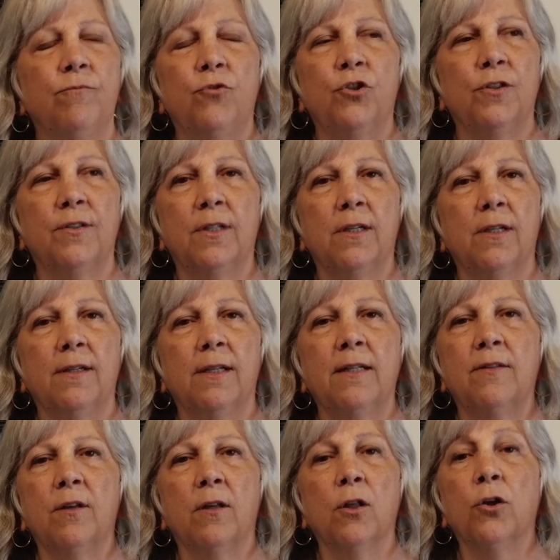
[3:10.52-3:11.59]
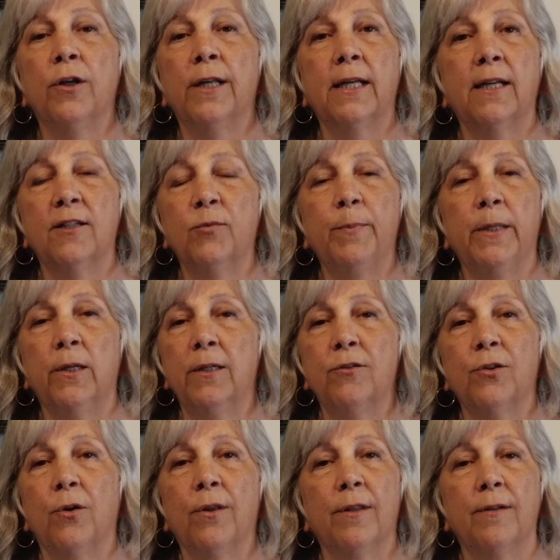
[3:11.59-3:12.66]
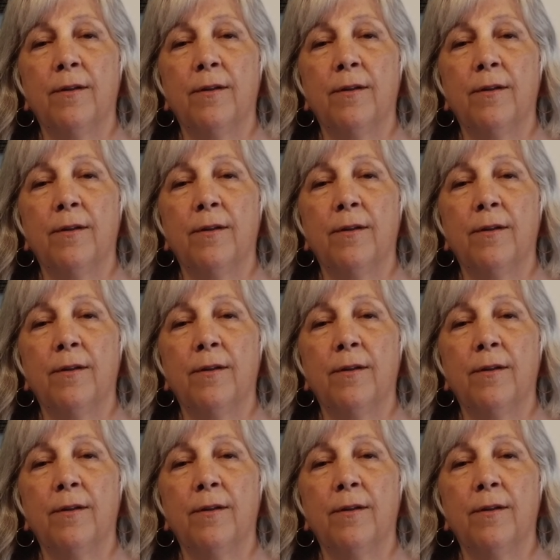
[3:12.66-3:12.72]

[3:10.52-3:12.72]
it's a learning experience all the